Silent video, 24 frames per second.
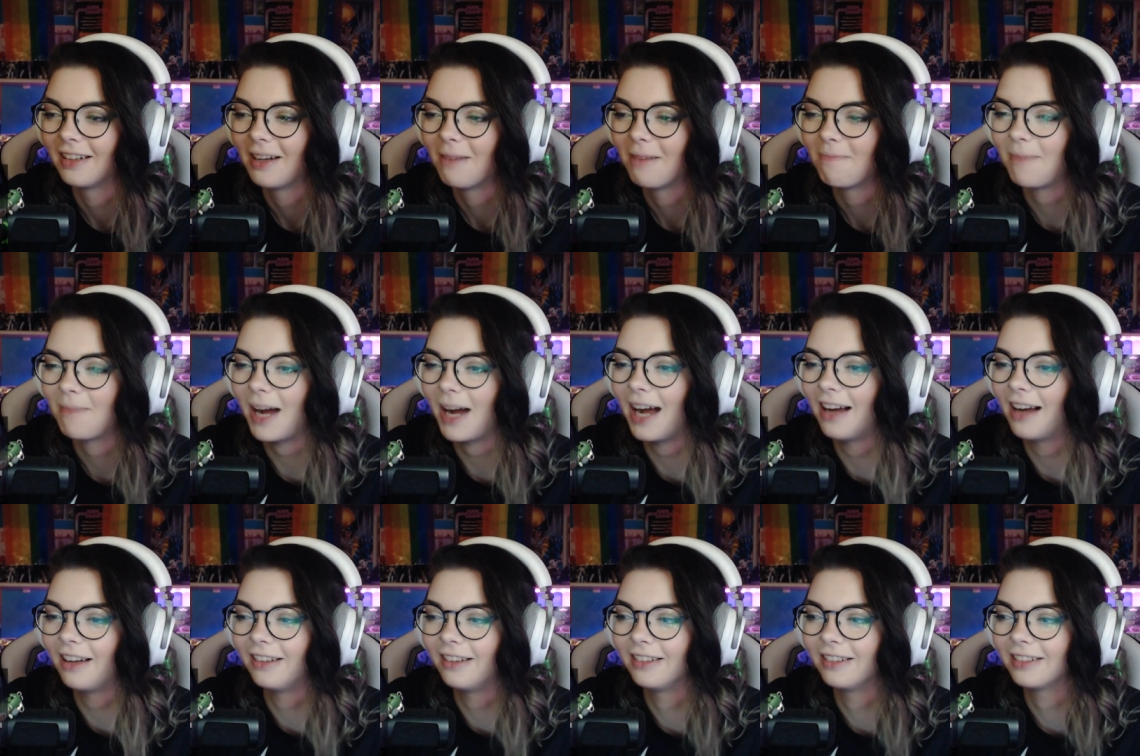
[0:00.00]

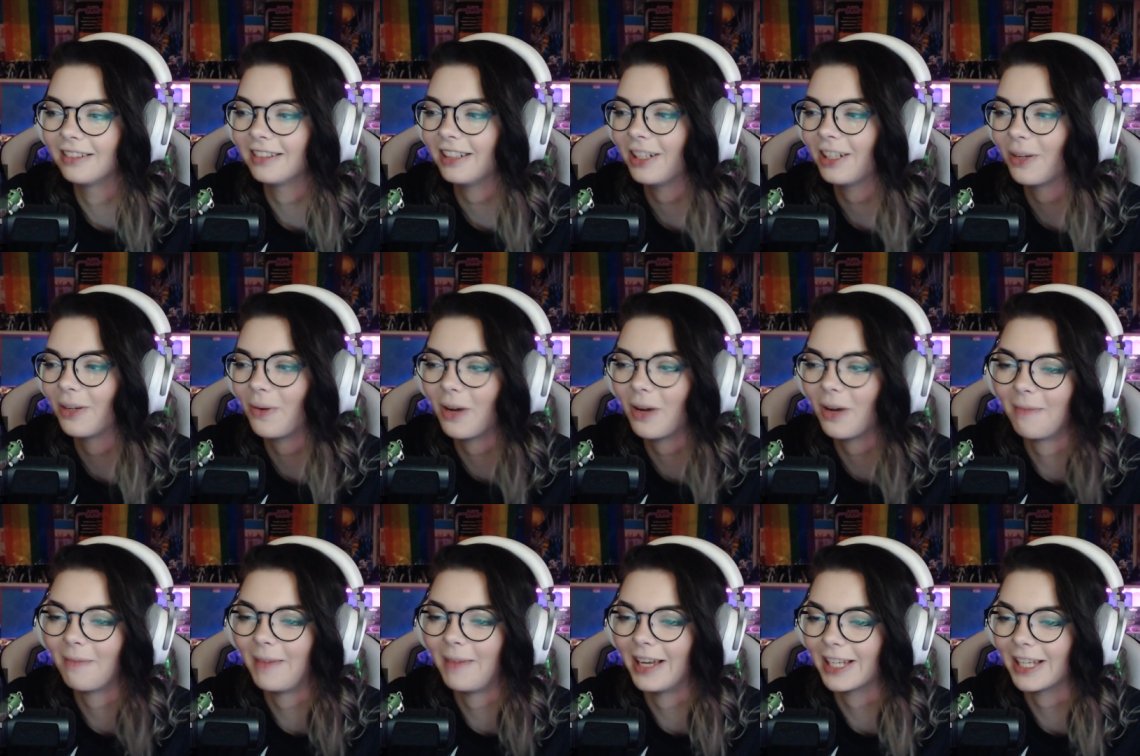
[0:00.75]
Pal, you don't want
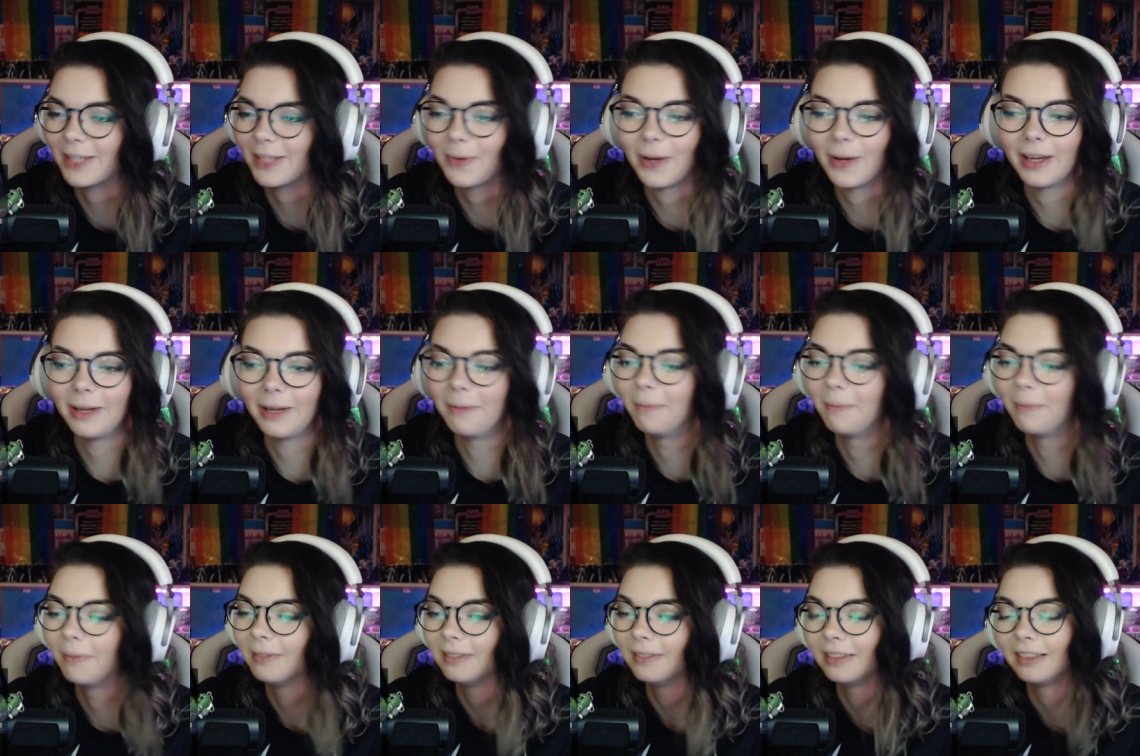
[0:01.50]
to mess with
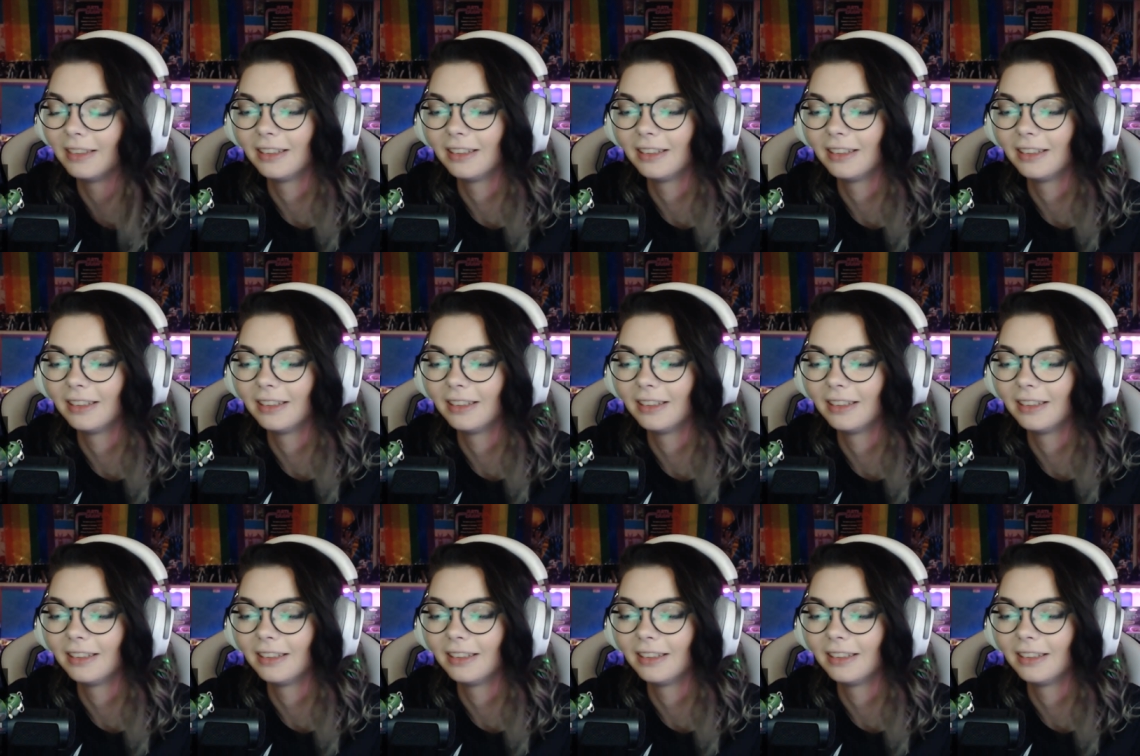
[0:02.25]
him.